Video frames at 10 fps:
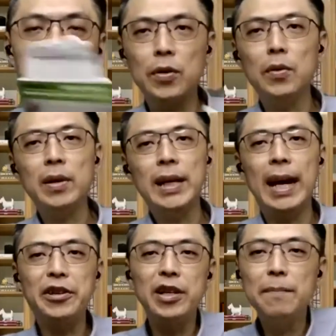So he
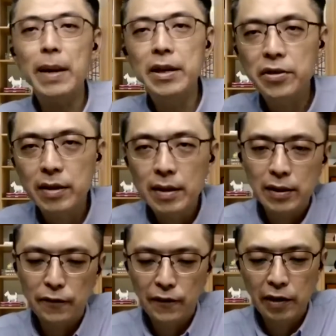actually mentioned
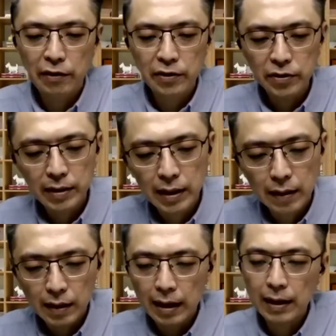this very
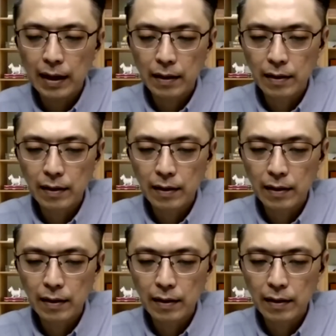interesting thing,